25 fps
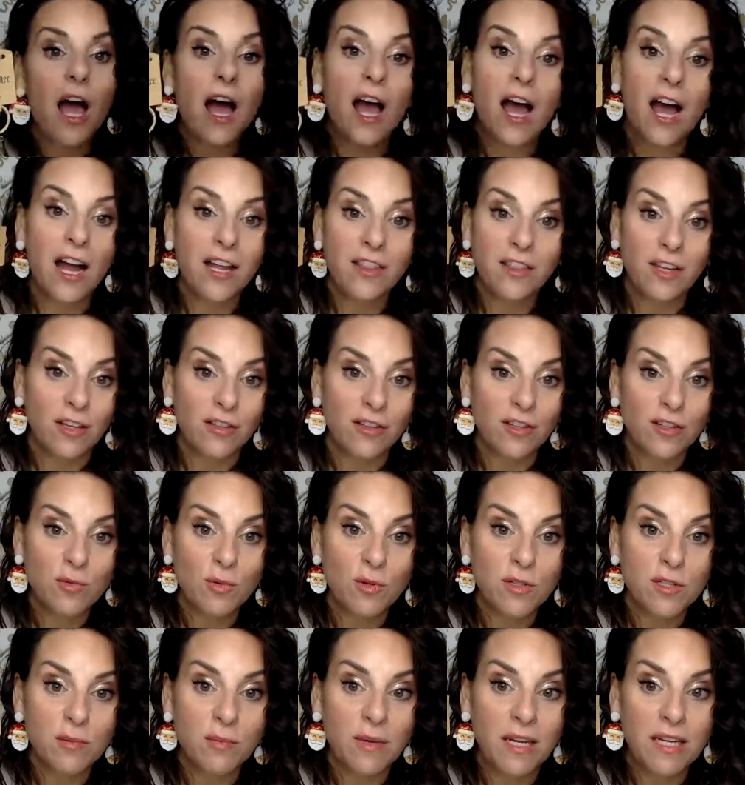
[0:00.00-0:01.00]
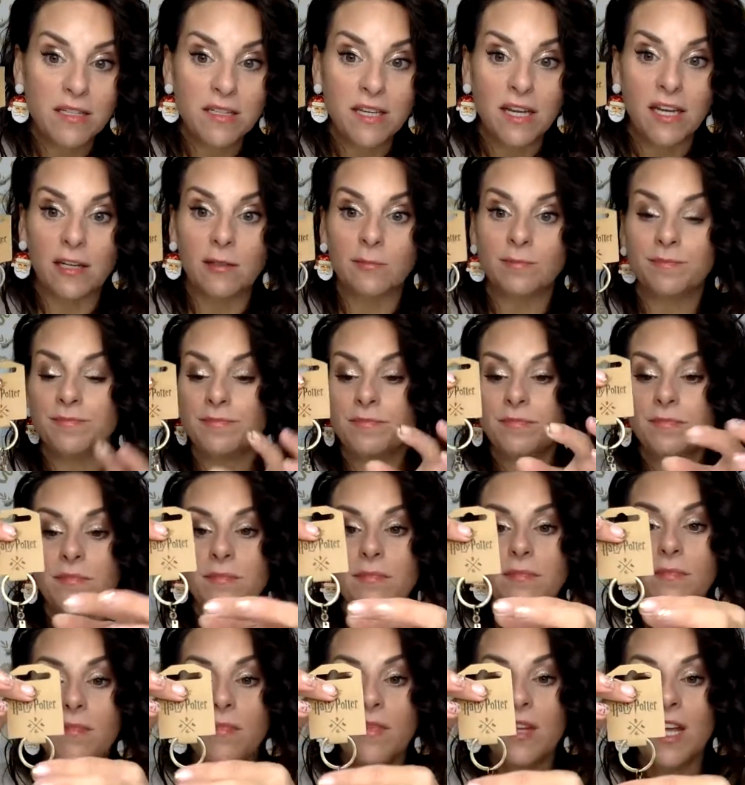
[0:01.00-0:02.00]
I thought this was amazing.
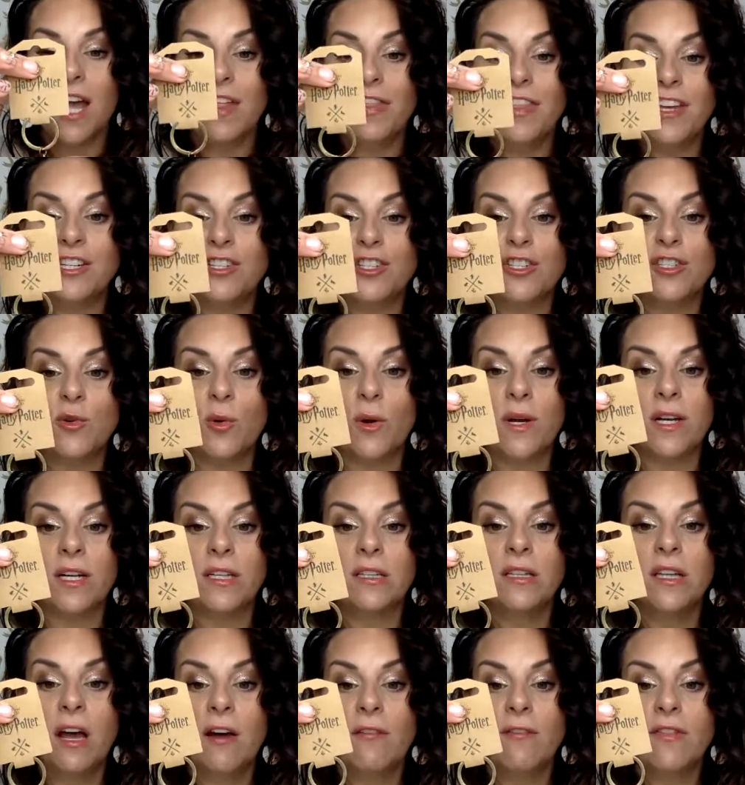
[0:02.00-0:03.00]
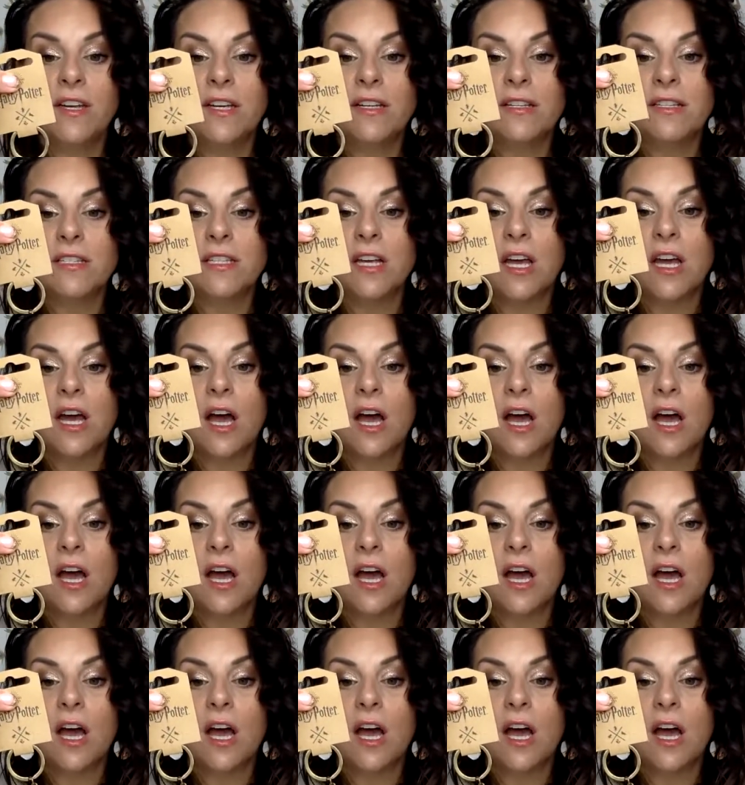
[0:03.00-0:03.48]
I think she's going to love this.